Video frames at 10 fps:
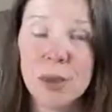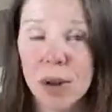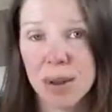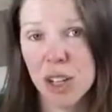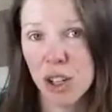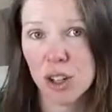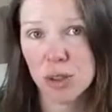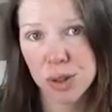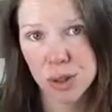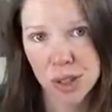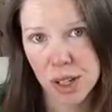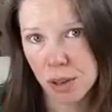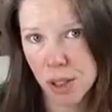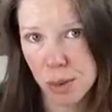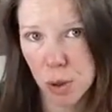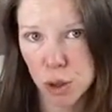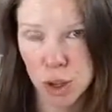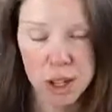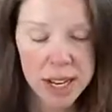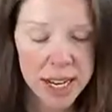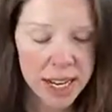you want to make sure you're reducing your exposure.